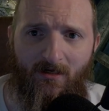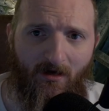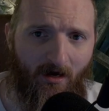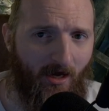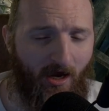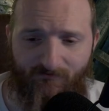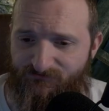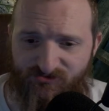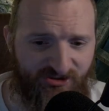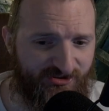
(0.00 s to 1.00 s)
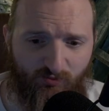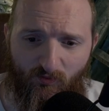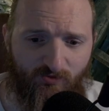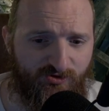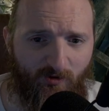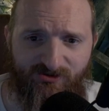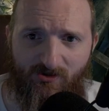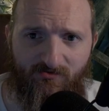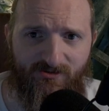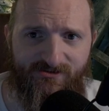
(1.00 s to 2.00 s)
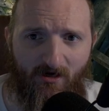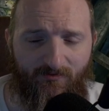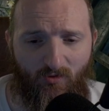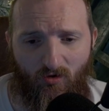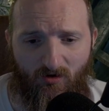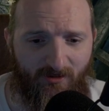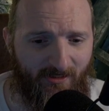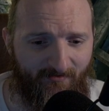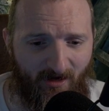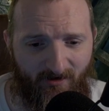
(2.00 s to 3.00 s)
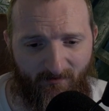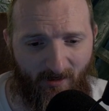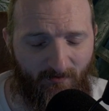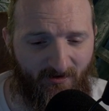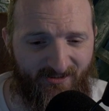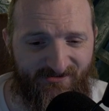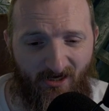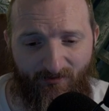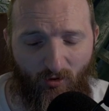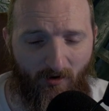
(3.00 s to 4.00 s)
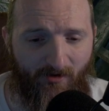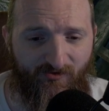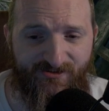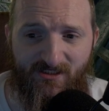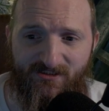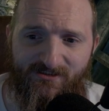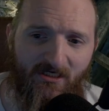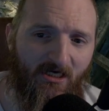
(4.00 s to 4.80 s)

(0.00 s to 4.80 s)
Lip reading: I just switched over to softcore, and I've kind of been playing softcore ever since.